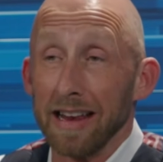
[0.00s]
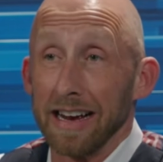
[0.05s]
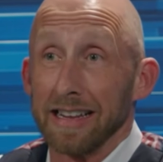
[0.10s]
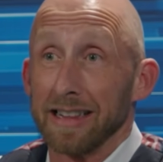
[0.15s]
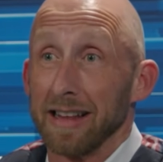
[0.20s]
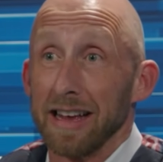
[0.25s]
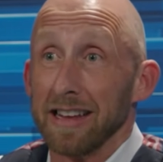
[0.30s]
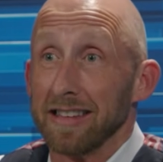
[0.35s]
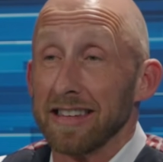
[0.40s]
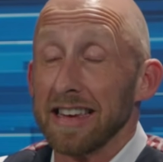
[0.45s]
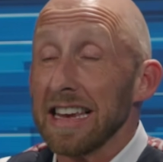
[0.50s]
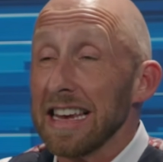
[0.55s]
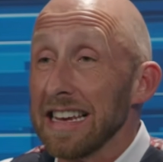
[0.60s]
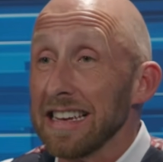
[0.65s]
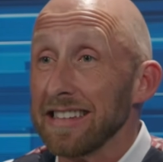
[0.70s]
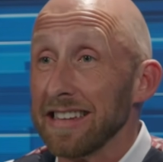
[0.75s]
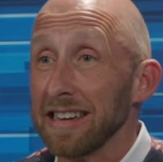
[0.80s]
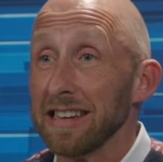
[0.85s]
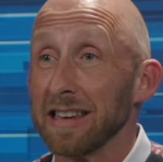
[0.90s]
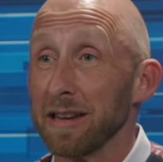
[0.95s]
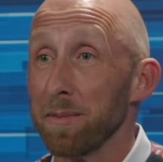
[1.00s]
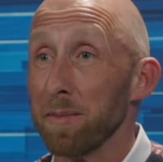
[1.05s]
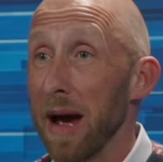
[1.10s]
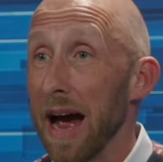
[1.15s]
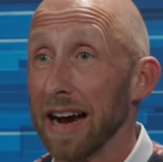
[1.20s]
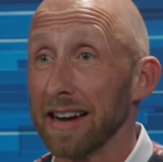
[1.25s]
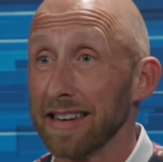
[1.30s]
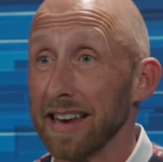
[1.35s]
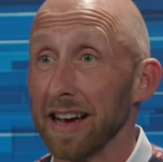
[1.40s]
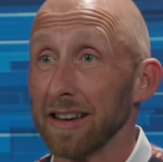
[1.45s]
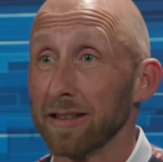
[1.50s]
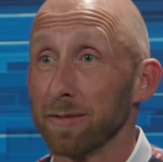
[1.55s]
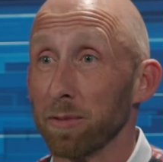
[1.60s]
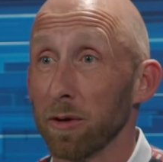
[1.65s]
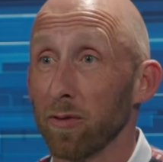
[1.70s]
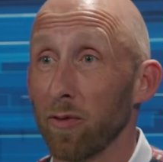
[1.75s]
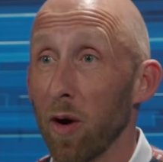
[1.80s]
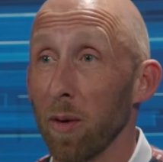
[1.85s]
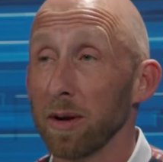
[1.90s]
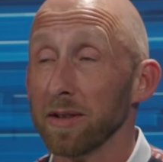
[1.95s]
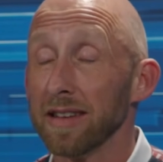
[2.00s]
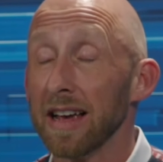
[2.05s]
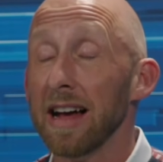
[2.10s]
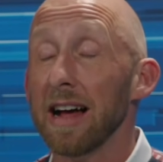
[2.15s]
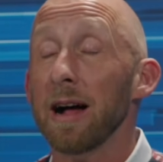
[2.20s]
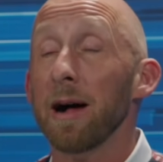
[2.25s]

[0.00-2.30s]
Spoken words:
Like, it's easy to back test performance.